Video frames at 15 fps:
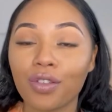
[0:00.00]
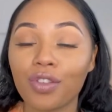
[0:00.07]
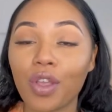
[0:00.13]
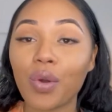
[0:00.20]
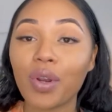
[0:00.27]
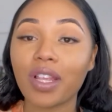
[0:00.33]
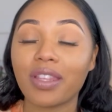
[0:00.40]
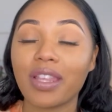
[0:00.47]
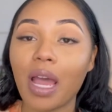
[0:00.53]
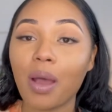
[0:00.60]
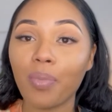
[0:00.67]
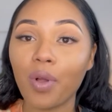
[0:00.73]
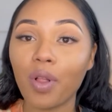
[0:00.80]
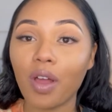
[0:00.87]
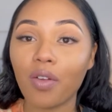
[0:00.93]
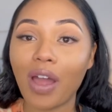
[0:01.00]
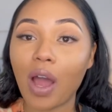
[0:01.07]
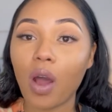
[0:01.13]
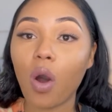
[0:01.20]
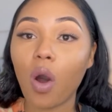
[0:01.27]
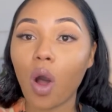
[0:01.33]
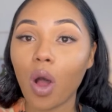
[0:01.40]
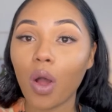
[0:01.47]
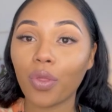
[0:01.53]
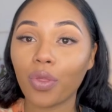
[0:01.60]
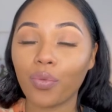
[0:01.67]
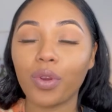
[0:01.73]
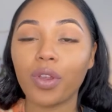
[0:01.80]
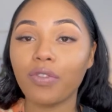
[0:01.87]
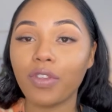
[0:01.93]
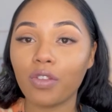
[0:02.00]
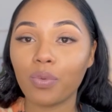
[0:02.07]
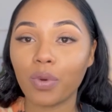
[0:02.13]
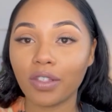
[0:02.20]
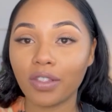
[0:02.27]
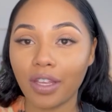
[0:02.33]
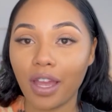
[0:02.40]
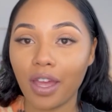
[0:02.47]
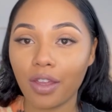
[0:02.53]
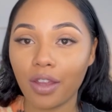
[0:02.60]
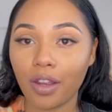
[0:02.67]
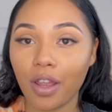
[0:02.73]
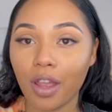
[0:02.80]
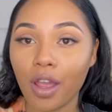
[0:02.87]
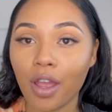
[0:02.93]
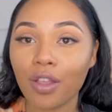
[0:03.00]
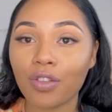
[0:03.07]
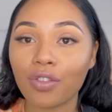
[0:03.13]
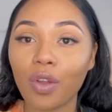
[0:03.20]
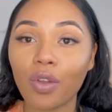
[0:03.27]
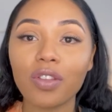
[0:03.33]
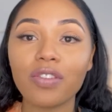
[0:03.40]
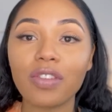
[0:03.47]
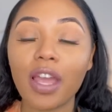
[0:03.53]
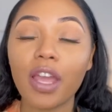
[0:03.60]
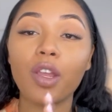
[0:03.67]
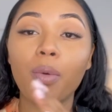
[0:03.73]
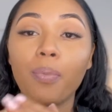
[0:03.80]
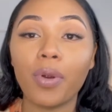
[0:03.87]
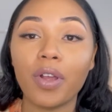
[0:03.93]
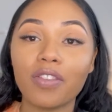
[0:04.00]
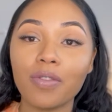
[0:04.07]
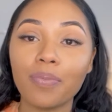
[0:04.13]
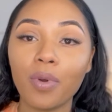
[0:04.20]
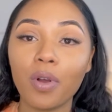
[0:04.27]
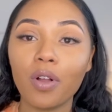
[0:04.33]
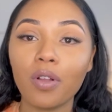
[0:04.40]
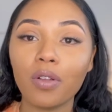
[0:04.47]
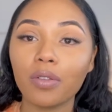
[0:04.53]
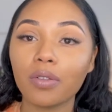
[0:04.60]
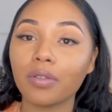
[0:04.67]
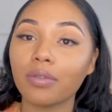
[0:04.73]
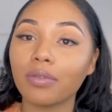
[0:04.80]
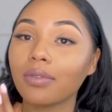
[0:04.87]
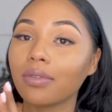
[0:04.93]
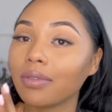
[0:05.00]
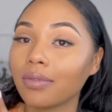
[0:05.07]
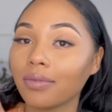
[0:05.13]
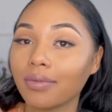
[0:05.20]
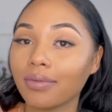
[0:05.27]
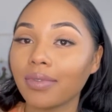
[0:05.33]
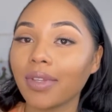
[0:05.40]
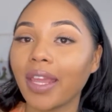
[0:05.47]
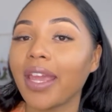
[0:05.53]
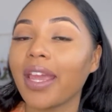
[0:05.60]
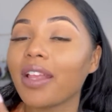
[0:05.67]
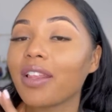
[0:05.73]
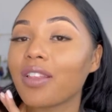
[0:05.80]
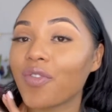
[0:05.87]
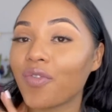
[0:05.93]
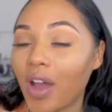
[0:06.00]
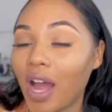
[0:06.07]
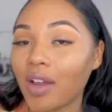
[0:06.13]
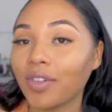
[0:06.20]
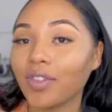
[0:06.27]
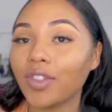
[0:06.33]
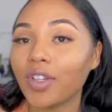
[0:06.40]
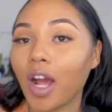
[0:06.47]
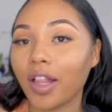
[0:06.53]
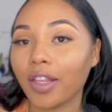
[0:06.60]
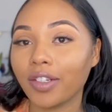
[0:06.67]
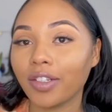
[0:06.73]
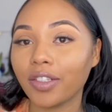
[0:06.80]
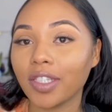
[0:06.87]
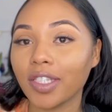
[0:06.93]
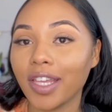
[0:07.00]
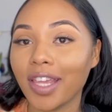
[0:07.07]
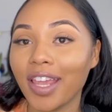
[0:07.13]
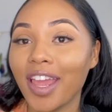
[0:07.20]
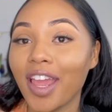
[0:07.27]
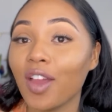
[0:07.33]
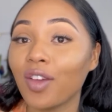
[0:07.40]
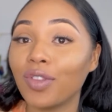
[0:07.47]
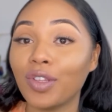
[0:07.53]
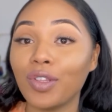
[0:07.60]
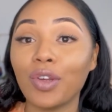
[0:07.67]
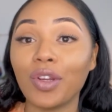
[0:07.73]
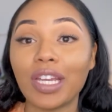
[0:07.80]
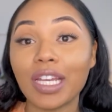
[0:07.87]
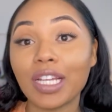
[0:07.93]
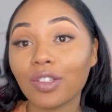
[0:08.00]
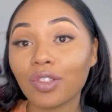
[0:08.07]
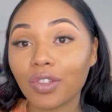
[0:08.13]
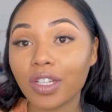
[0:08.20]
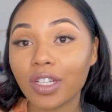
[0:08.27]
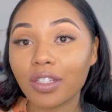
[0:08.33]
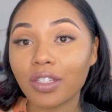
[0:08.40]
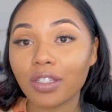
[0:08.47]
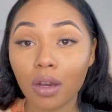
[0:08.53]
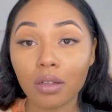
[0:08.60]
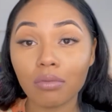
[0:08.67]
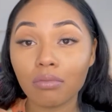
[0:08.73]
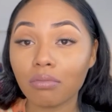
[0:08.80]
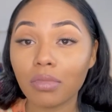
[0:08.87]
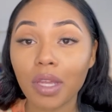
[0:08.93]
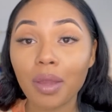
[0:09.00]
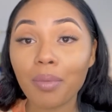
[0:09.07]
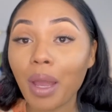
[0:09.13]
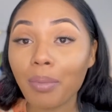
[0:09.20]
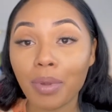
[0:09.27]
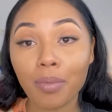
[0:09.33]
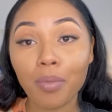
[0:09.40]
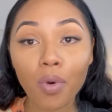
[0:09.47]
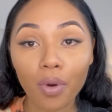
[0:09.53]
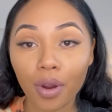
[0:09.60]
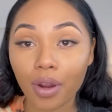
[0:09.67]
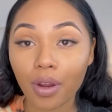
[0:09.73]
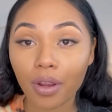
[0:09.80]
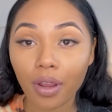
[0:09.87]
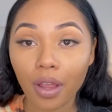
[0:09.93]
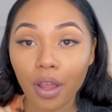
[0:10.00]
So an example of how all 3 of these work together. So let's say your principal is the $500. Then your interest, it might be more.